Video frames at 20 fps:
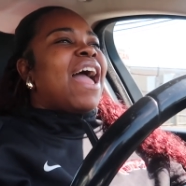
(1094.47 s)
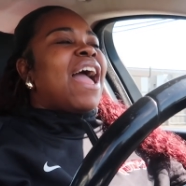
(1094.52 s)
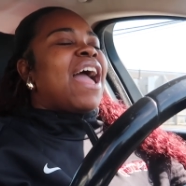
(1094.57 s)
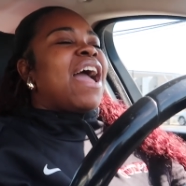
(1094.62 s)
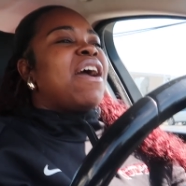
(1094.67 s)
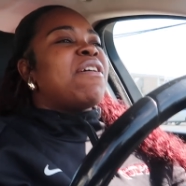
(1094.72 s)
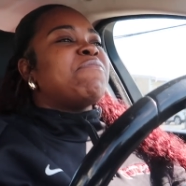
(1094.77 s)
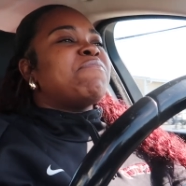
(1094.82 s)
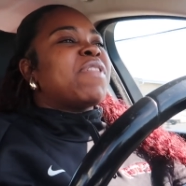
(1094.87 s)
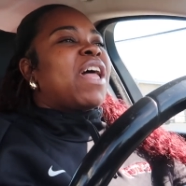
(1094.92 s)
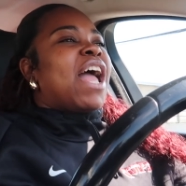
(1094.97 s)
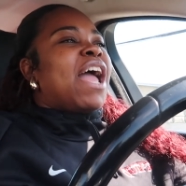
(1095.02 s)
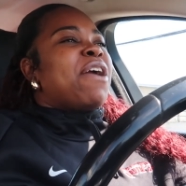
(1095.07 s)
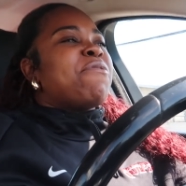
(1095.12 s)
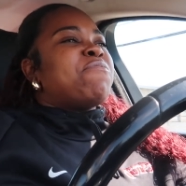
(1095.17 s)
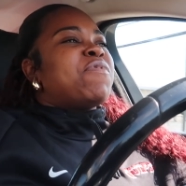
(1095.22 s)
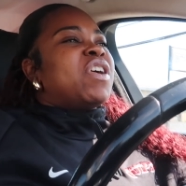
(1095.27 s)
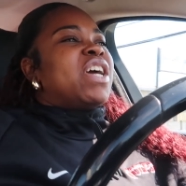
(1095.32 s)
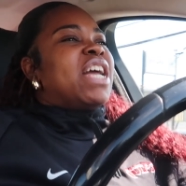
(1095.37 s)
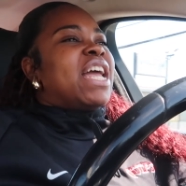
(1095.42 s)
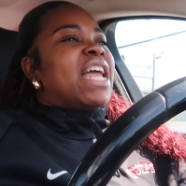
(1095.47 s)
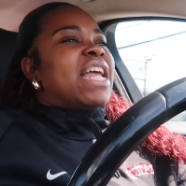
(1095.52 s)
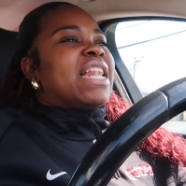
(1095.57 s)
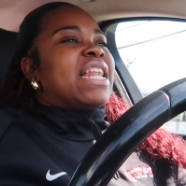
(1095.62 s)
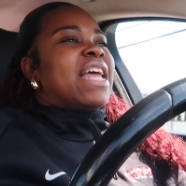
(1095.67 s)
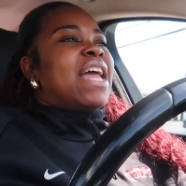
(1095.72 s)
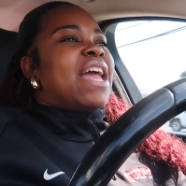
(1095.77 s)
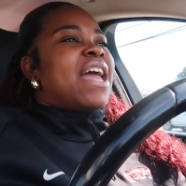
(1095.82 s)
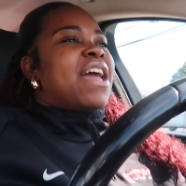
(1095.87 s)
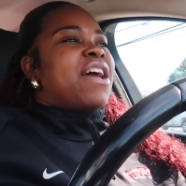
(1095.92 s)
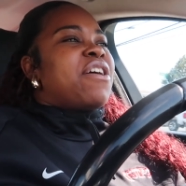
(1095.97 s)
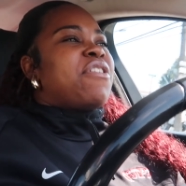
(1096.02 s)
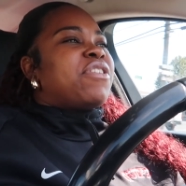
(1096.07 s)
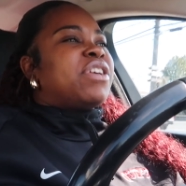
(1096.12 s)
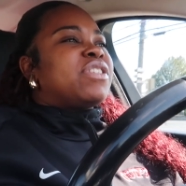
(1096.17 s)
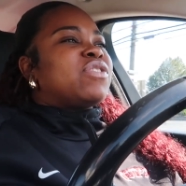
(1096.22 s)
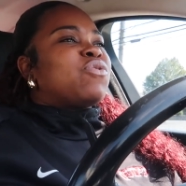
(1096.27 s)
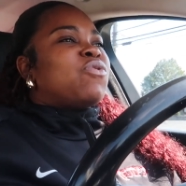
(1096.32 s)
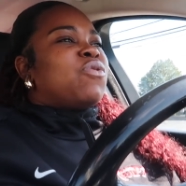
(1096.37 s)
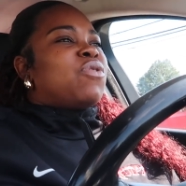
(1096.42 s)
I'm like, what in the hell
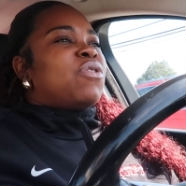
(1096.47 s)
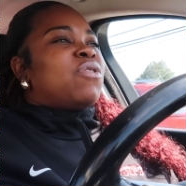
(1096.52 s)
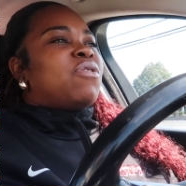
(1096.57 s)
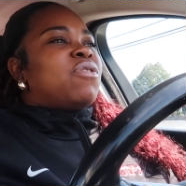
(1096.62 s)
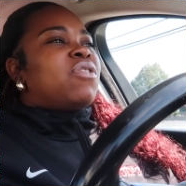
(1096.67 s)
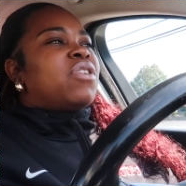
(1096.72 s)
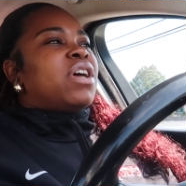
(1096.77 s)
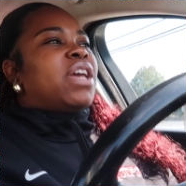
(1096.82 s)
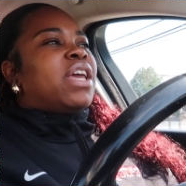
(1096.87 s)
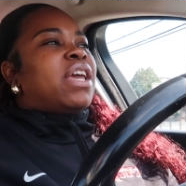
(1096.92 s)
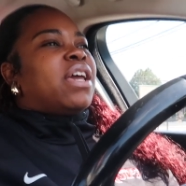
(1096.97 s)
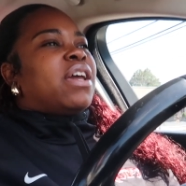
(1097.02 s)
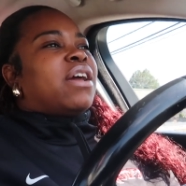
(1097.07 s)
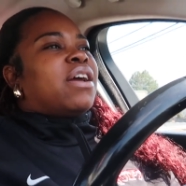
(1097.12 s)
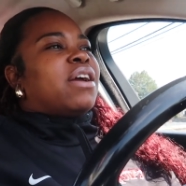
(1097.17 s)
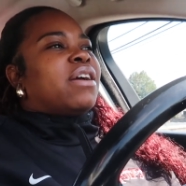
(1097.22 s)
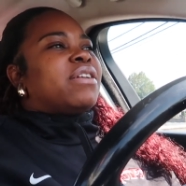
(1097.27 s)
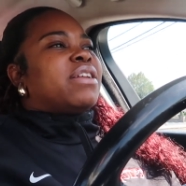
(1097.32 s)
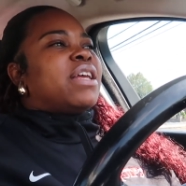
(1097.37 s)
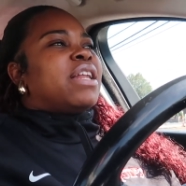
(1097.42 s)
is going on here?